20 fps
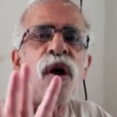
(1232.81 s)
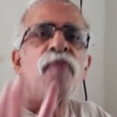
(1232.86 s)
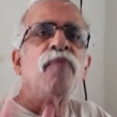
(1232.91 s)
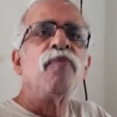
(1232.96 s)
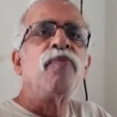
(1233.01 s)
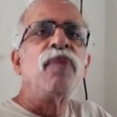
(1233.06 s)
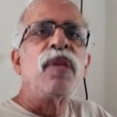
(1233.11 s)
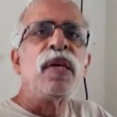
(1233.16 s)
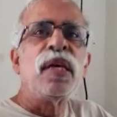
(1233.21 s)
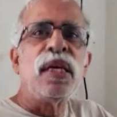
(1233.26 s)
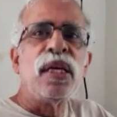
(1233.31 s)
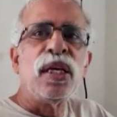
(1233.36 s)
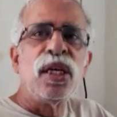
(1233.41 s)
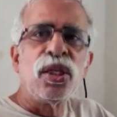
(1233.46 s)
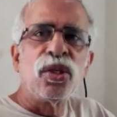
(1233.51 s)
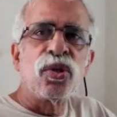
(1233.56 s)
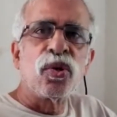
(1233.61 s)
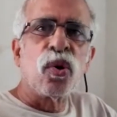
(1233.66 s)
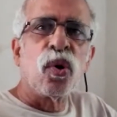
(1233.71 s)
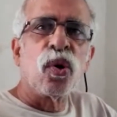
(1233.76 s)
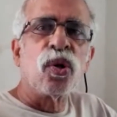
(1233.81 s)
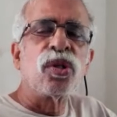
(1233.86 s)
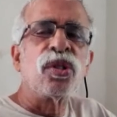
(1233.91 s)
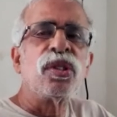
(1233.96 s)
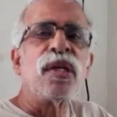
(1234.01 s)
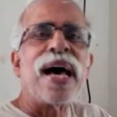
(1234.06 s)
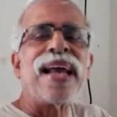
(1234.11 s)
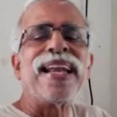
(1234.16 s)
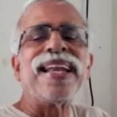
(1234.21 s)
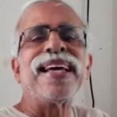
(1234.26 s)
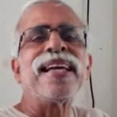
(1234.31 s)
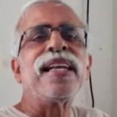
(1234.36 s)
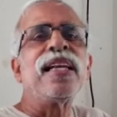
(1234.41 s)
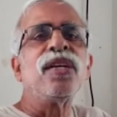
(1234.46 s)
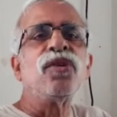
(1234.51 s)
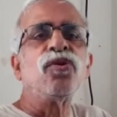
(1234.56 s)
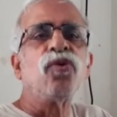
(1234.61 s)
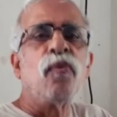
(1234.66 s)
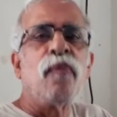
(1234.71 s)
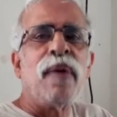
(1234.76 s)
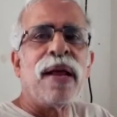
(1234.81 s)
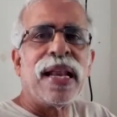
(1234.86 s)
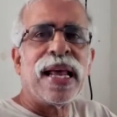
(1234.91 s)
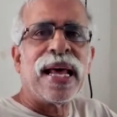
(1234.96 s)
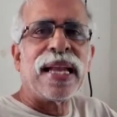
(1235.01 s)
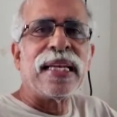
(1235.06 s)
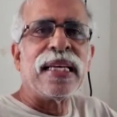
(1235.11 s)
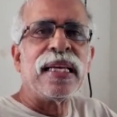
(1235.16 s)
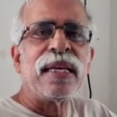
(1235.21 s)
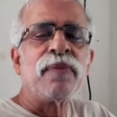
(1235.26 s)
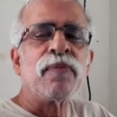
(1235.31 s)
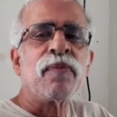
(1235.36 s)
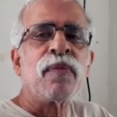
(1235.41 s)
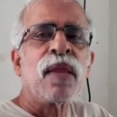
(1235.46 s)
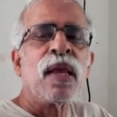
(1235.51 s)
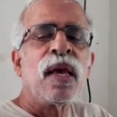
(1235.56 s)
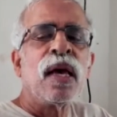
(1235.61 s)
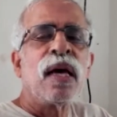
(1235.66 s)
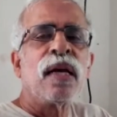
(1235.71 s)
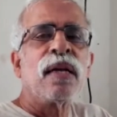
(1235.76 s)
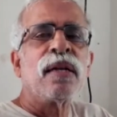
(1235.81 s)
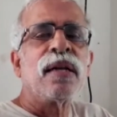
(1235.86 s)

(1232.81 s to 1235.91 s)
from the east coast directly to Bellary